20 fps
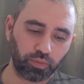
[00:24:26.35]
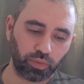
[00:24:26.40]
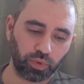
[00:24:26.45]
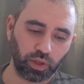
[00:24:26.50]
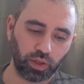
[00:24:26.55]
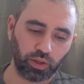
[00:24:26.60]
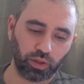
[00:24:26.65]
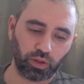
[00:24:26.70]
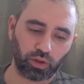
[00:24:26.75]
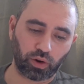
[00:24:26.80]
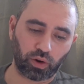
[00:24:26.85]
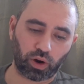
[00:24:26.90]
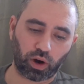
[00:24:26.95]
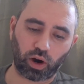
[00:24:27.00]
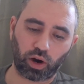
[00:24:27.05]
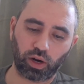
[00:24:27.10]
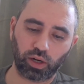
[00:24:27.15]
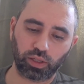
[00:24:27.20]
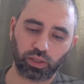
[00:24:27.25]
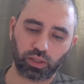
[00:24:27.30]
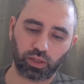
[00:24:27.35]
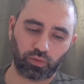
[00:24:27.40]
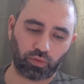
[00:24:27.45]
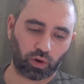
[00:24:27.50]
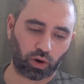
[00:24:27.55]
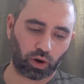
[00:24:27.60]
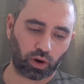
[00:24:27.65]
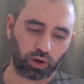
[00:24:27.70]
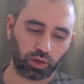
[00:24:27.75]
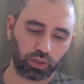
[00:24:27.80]
In their hearts of
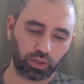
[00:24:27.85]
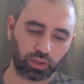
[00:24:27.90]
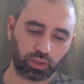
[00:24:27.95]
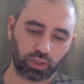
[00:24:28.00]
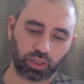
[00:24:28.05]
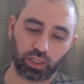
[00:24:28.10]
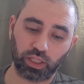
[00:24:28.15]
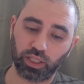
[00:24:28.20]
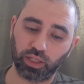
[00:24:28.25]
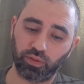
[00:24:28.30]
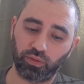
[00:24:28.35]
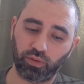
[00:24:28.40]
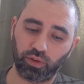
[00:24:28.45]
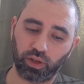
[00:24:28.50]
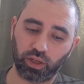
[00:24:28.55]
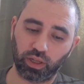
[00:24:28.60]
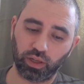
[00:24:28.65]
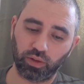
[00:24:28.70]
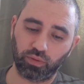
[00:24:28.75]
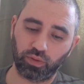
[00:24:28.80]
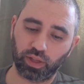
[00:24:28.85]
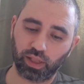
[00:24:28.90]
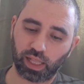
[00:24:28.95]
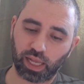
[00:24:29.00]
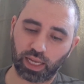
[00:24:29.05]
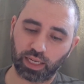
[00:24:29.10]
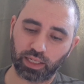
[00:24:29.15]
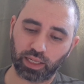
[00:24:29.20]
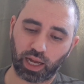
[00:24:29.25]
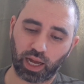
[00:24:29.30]
hearts, give
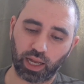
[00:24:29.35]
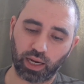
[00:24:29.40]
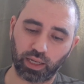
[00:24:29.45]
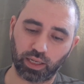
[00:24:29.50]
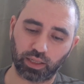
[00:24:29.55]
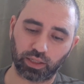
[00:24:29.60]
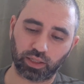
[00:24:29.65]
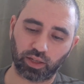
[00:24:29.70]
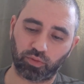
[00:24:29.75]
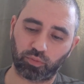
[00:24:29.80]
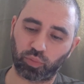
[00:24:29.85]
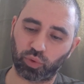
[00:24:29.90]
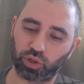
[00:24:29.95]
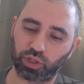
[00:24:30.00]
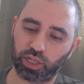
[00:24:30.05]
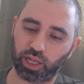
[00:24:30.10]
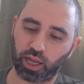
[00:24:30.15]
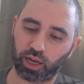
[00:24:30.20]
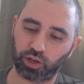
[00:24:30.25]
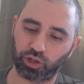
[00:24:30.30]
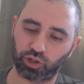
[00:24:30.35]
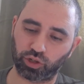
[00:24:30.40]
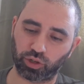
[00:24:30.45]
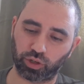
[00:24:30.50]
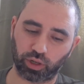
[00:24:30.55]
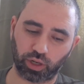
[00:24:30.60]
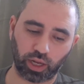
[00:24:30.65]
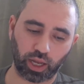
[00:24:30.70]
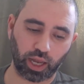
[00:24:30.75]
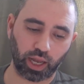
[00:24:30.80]
glad tidings of protection
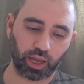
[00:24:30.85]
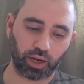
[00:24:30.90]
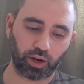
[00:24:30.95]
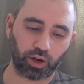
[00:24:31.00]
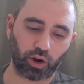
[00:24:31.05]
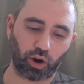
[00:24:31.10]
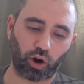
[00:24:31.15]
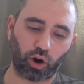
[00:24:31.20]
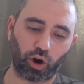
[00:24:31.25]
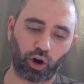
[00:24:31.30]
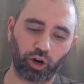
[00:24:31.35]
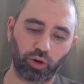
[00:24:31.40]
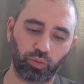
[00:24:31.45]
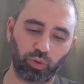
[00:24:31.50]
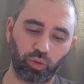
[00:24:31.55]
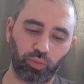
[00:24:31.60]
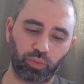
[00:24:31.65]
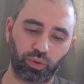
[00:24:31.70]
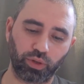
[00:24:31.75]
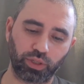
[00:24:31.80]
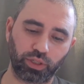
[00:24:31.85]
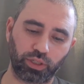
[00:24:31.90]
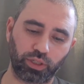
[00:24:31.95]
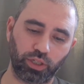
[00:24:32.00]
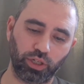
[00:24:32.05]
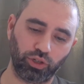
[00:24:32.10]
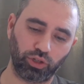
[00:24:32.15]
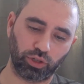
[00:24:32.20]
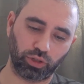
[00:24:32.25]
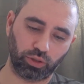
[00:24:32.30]
and an honorable
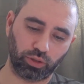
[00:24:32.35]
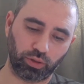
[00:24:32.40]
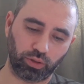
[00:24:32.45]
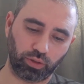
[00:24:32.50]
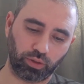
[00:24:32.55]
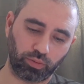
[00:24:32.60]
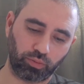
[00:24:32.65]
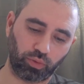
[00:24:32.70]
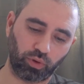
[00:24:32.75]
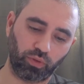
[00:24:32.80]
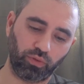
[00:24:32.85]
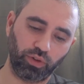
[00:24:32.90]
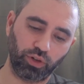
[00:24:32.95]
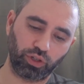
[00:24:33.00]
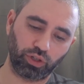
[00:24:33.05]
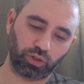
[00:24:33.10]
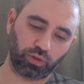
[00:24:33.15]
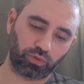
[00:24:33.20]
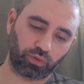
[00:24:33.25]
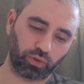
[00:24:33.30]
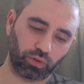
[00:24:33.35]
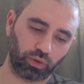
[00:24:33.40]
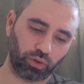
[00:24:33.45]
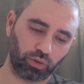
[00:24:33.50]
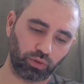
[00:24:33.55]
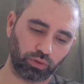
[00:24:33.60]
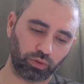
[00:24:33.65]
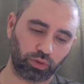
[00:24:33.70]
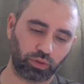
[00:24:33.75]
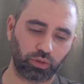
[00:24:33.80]
provision for
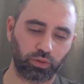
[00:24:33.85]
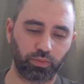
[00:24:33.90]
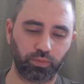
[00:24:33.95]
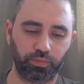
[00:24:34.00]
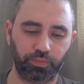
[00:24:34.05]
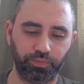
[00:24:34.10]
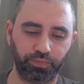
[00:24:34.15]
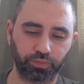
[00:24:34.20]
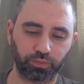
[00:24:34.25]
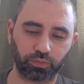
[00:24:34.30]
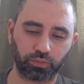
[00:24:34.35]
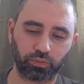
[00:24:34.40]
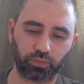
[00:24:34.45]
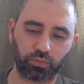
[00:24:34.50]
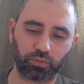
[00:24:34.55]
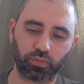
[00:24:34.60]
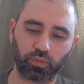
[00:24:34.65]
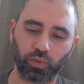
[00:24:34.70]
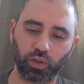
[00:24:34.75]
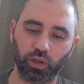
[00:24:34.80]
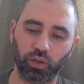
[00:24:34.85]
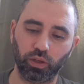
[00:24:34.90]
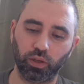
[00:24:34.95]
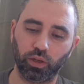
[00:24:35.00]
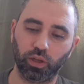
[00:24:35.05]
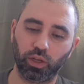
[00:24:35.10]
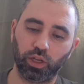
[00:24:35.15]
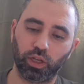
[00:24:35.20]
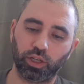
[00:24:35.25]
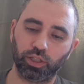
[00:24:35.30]
those.
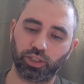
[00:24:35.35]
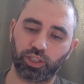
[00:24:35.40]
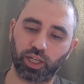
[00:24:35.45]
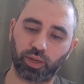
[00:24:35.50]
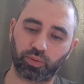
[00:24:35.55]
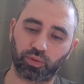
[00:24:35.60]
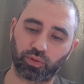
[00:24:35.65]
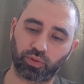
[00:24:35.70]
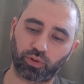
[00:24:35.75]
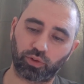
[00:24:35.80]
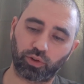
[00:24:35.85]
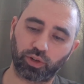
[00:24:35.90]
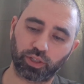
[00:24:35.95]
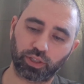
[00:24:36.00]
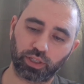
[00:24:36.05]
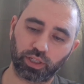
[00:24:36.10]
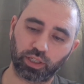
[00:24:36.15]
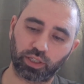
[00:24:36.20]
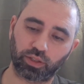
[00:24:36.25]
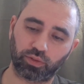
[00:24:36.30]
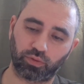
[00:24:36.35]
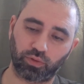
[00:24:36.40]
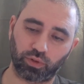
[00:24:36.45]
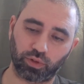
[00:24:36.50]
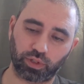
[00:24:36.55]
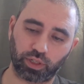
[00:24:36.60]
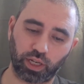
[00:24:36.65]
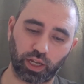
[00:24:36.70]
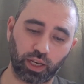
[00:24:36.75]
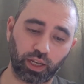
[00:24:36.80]
Chapter 36,
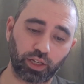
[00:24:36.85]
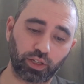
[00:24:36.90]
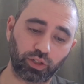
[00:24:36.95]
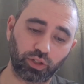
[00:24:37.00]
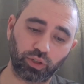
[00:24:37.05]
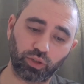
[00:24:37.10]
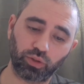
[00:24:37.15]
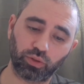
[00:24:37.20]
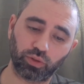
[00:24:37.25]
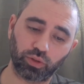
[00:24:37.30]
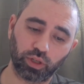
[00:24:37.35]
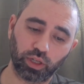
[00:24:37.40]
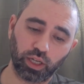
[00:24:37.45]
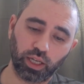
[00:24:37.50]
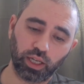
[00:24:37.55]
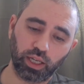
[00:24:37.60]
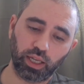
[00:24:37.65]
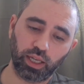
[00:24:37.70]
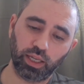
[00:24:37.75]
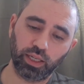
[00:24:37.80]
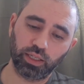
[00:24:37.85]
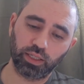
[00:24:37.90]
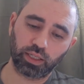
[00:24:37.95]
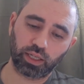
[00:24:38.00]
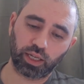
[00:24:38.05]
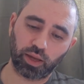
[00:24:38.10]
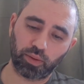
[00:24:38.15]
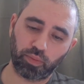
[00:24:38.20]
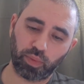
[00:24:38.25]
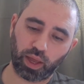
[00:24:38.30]
verse 82. His
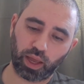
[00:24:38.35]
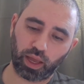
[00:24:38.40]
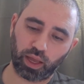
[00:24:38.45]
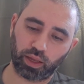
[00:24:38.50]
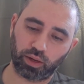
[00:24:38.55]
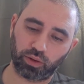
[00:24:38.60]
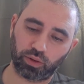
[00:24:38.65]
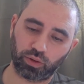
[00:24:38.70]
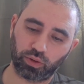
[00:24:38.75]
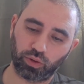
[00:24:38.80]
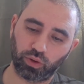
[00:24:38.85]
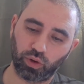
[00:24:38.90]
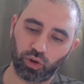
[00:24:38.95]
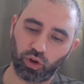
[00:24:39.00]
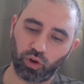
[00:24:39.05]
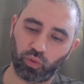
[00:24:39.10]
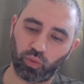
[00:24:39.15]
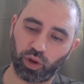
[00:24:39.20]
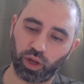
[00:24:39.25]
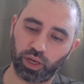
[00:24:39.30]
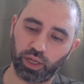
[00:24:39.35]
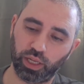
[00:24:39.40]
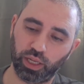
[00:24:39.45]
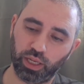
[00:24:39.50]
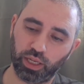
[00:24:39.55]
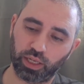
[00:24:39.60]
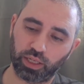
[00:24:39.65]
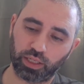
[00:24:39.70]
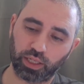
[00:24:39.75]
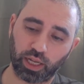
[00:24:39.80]
command, when he
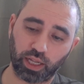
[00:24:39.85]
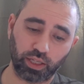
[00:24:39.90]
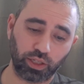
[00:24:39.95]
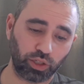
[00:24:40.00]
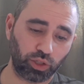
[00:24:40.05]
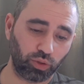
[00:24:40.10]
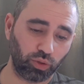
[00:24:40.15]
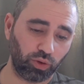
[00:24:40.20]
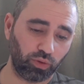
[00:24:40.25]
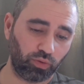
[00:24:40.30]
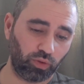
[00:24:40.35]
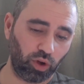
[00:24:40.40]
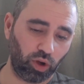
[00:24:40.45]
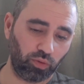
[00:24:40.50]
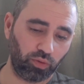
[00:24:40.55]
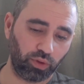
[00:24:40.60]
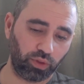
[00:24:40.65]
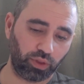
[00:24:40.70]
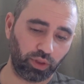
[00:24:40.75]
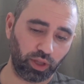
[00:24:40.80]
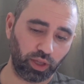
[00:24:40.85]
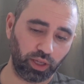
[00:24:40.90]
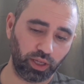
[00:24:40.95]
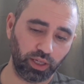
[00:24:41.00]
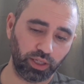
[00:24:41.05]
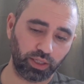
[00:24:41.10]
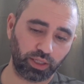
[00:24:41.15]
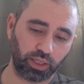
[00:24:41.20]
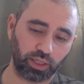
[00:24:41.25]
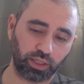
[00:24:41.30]
intends to evolve a thing, he
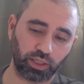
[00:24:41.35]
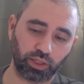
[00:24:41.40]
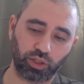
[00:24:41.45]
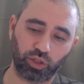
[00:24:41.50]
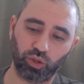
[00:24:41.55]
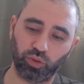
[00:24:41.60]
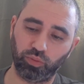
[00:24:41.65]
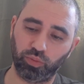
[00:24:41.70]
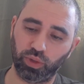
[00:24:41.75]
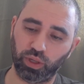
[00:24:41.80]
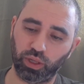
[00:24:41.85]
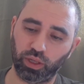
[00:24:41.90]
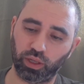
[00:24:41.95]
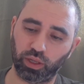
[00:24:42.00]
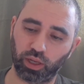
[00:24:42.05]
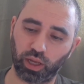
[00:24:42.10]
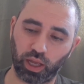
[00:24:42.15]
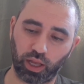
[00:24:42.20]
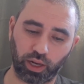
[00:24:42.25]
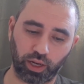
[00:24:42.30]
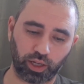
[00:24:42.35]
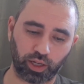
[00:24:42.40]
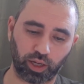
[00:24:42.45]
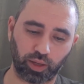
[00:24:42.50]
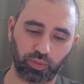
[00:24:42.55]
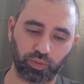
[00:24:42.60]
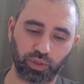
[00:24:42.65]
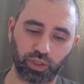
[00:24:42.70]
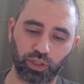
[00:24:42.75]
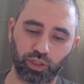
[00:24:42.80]
says it to be, and it
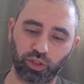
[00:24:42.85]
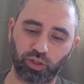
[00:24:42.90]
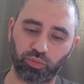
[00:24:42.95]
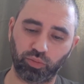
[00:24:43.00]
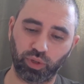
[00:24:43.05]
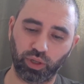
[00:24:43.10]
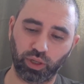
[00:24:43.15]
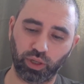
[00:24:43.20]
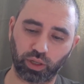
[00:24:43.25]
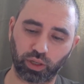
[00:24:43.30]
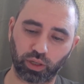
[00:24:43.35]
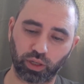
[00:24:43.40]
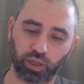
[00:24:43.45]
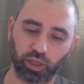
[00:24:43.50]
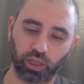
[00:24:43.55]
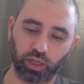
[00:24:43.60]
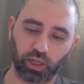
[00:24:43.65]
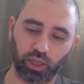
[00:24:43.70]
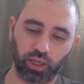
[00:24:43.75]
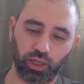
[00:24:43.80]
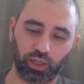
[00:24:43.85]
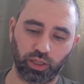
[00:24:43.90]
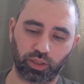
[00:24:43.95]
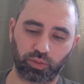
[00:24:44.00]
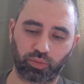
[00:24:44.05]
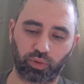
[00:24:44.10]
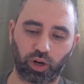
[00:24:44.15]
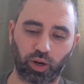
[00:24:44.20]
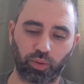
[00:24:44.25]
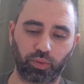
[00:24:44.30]
comes into being in its
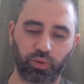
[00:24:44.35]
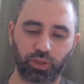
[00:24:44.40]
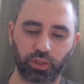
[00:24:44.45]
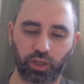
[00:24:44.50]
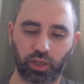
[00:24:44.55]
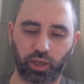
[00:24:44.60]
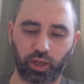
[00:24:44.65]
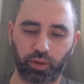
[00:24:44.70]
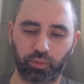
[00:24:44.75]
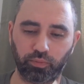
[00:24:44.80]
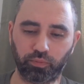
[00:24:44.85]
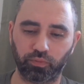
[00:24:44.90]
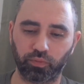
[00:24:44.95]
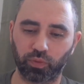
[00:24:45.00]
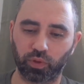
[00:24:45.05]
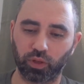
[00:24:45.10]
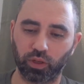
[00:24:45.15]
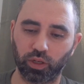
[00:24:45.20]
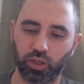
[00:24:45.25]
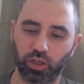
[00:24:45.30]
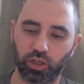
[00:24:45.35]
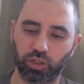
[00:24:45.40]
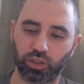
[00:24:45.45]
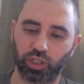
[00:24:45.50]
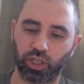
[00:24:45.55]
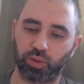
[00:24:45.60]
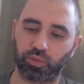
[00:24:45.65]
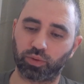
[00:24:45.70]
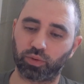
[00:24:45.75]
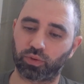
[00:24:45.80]
proper time.
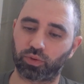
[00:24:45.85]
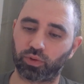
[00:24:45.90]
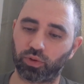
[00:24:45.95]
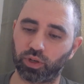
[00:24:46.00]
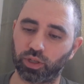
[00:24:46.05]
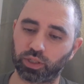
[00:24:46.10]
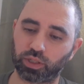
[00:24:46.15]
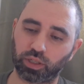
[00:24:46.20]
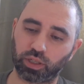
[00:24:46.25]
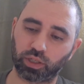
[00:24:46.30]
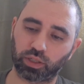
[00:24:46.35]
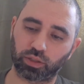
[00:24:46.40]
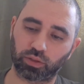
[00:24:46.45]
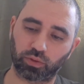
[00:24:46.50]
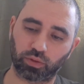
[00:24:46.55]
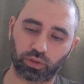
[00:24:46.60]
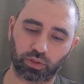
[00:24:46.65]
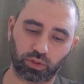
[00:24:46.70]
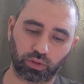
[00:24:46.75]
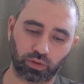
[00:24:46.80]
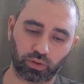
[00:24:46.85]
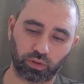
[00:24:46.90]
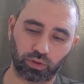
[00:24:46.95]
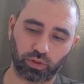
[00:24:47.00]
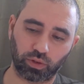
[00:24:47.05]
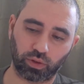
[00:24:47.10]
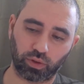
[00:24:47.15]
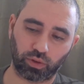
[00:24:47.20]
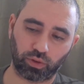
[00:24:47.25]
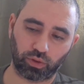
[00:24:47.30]
Chapter 36, verse
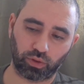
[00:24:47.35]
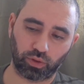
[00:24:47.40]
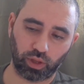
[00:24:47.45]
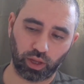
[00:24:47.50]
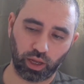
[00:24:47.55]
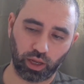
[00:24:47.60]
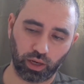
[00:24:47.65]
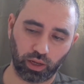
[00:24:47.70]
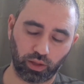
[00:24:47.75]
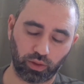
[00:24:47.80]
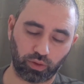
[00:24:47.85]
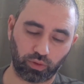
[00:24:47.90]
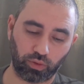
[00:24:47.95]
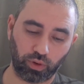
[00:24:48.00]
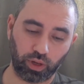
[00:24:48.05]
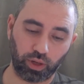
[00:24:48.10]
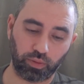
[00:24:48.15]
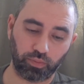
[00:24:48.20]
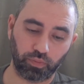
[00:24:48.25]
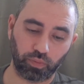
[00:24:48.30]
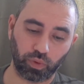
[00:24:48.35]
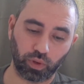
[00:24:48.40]
83.